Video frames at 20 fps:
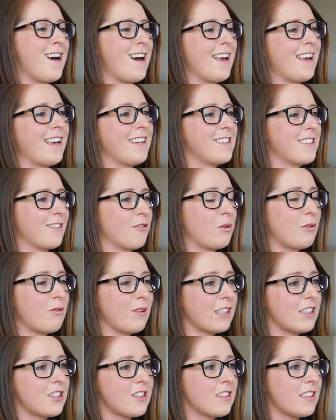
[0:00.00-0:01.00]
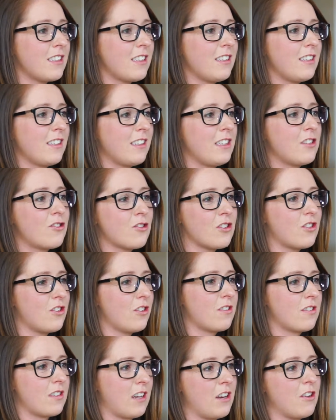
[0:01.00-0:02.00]
And we've actually
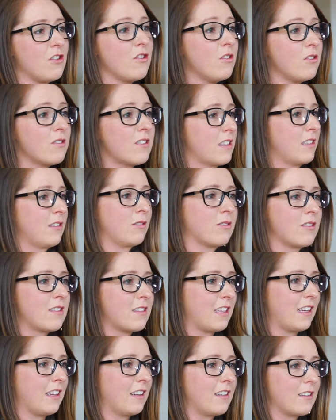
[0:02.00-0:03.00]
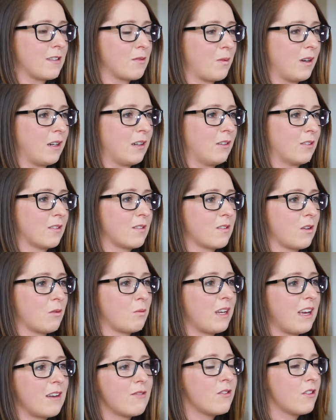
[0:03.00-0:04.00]
introduced a new skill set as well. So we
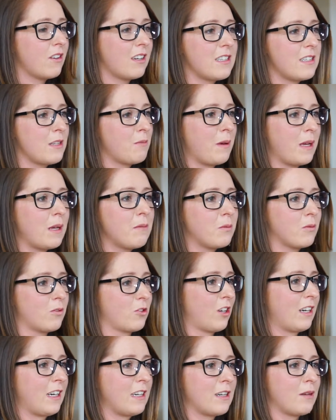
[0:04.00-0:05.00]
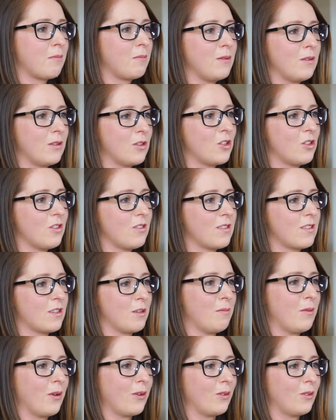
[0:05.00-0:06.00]
have 90 people trained up in the Shootsta
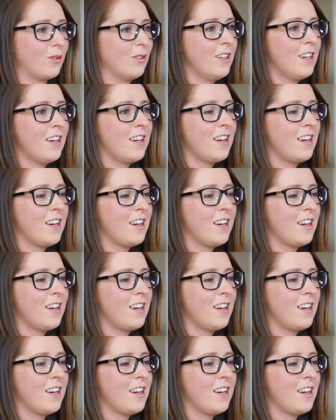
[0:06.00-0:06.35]
model,